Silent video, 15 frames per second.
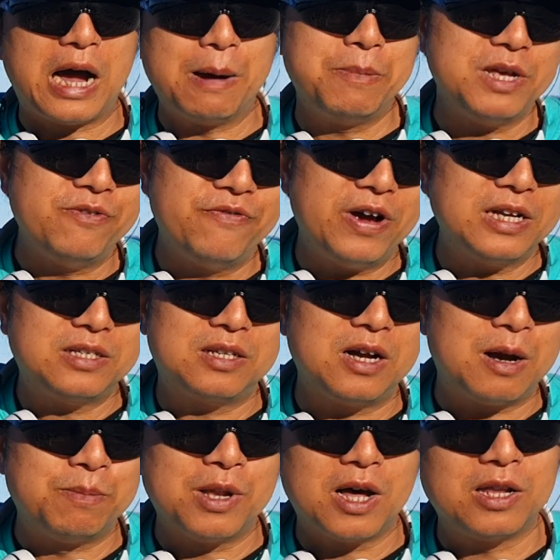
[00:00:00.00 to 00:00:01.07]
I'm an investor,
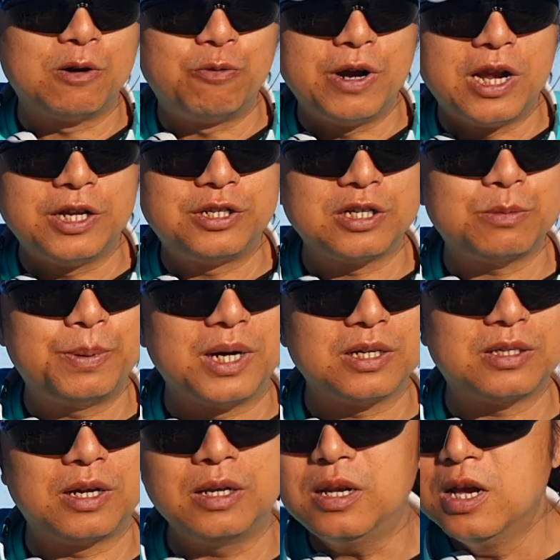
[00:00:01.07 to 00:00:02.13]
I'm not a religious
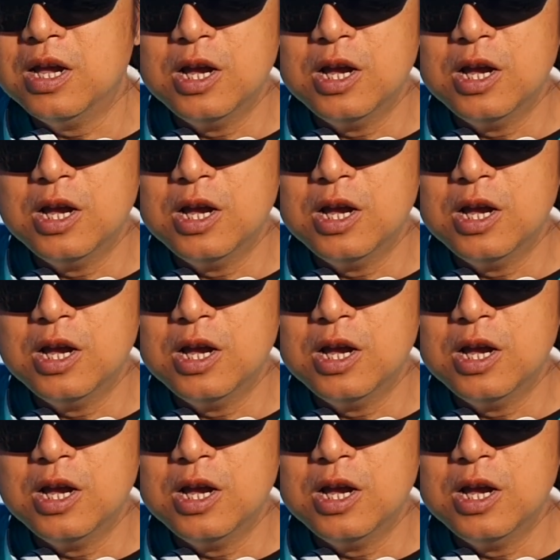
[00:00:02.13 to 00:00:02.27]
person.